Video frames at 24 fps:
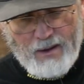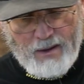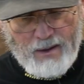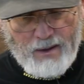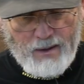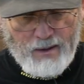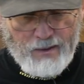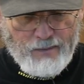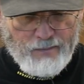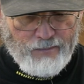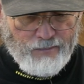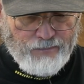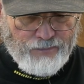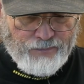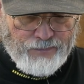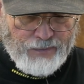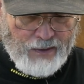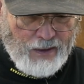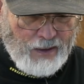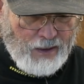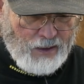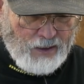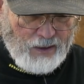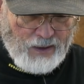Um,
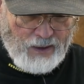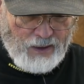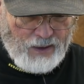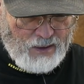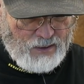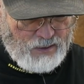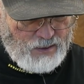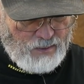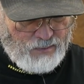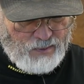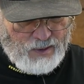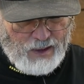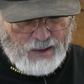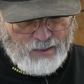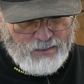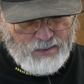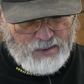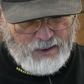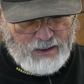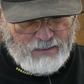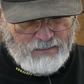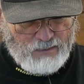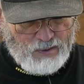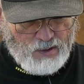
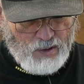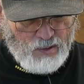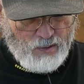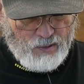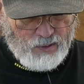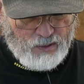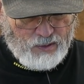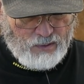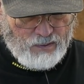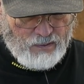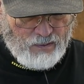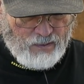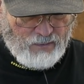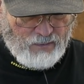sometimes even going to